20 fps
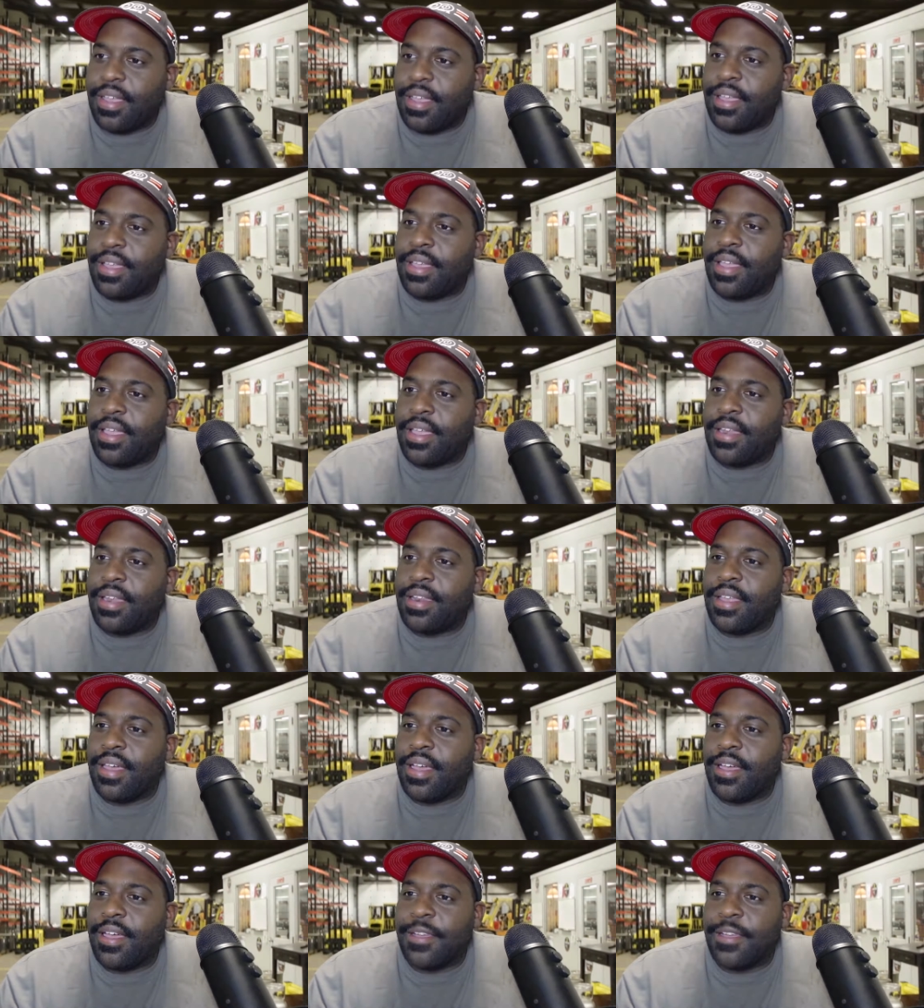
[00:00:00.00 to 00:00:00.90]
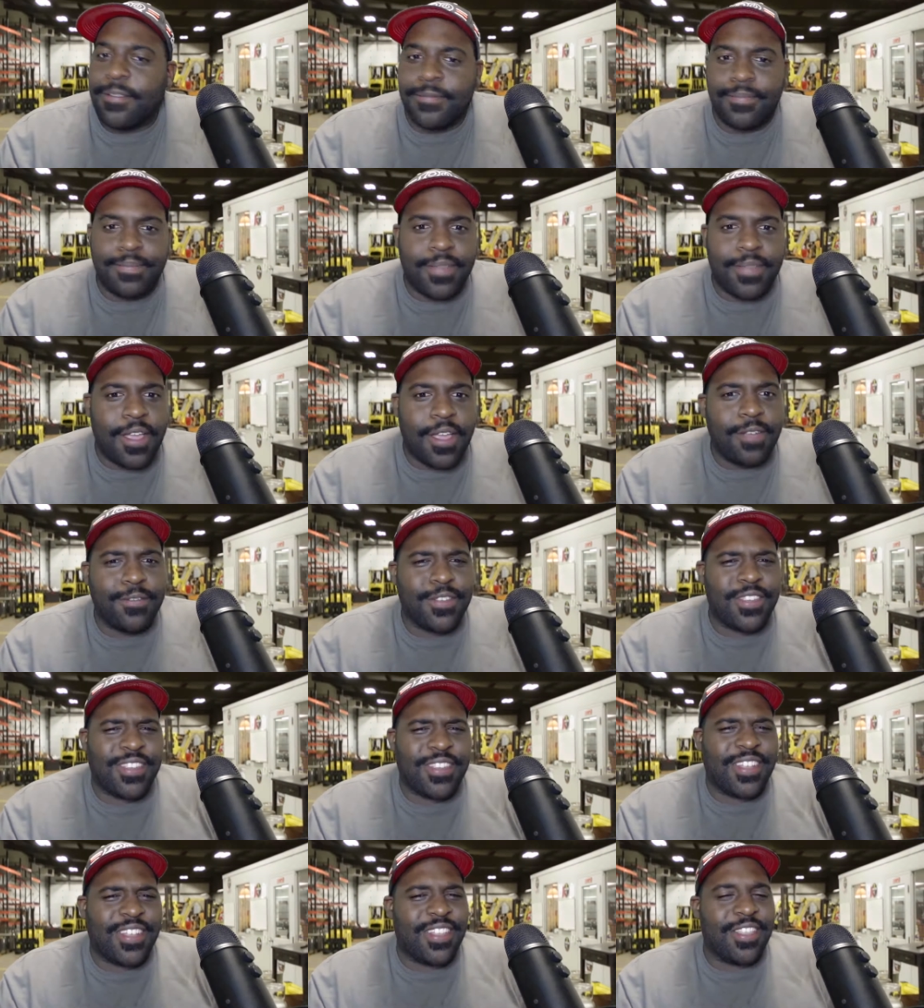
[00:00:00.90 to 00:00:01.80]
And I'll
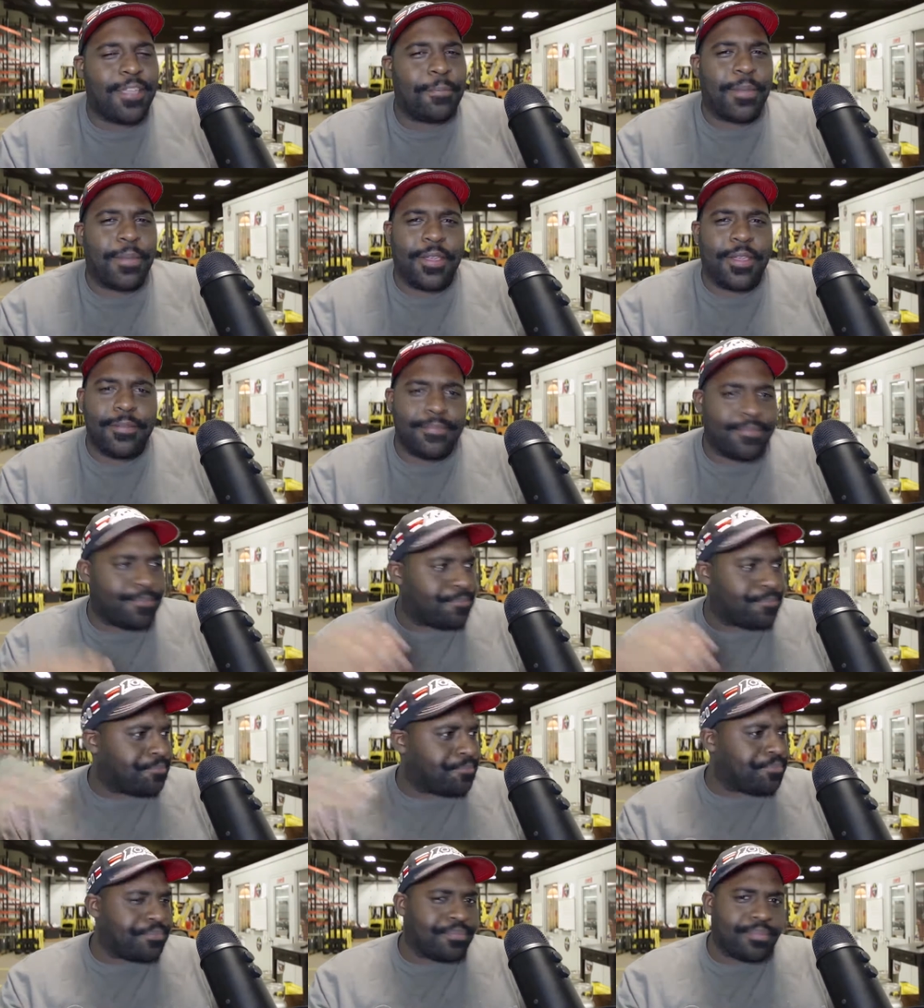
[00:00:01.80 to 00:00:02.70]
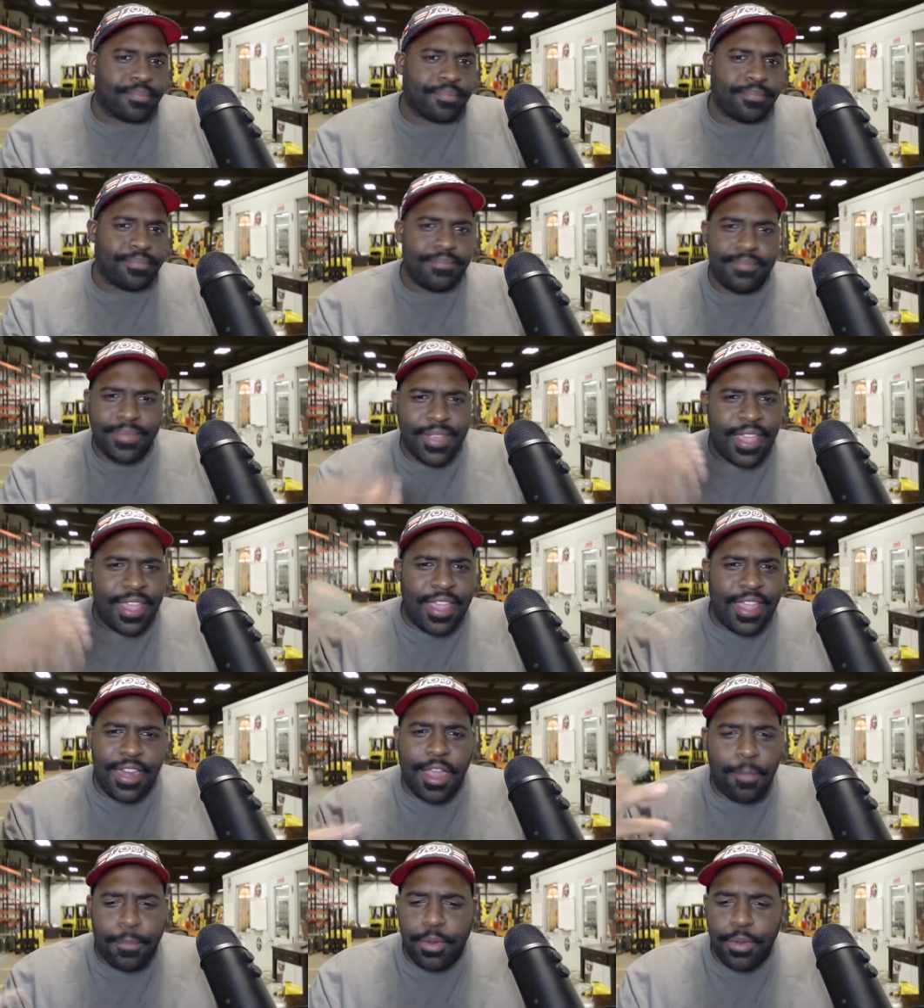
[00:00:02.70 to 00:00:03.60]
just clip it
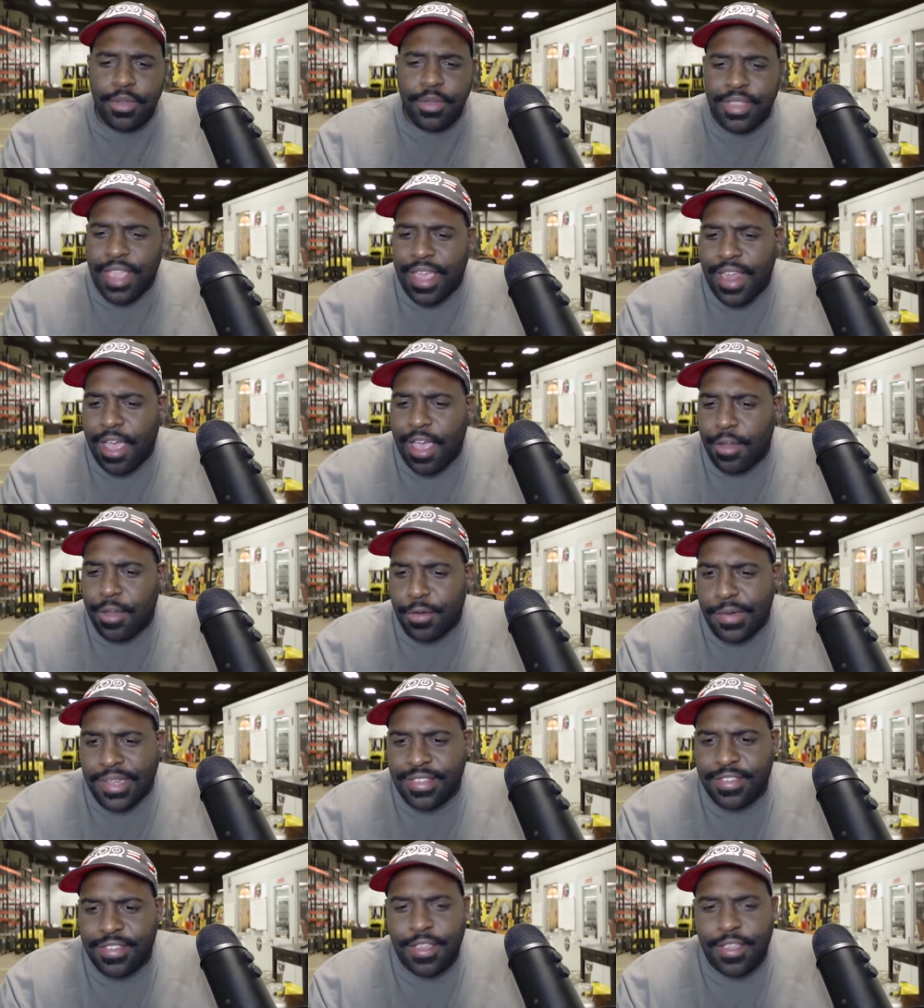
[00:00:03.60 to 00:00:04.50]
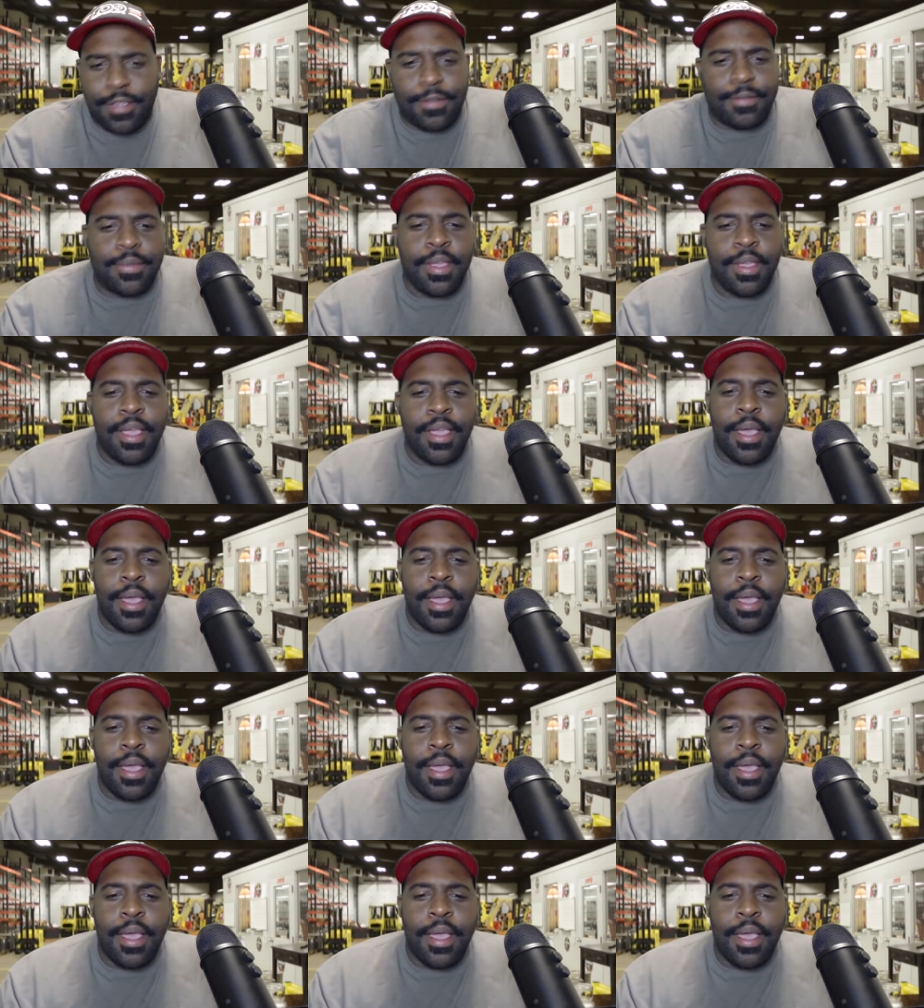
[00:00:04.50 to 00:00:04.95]
and I'll put that out on its own.